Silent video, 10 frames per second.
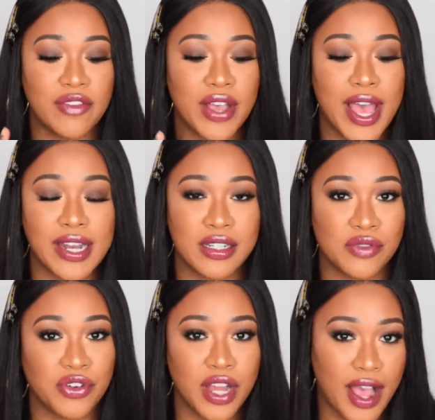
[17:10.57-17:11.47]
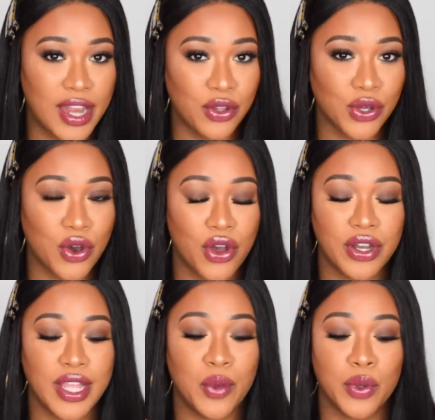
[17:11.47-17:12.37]
If I had a different eye look
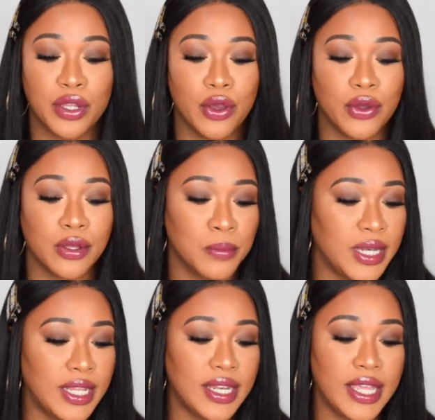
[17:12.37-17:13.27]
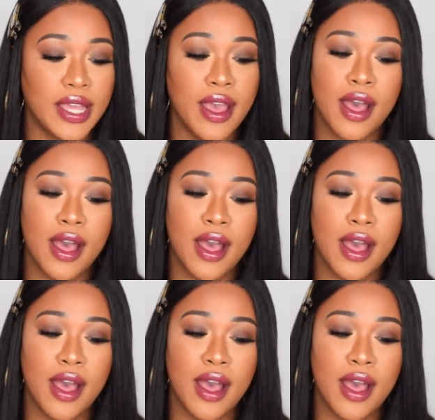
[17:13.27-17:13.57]
on, it would go completely.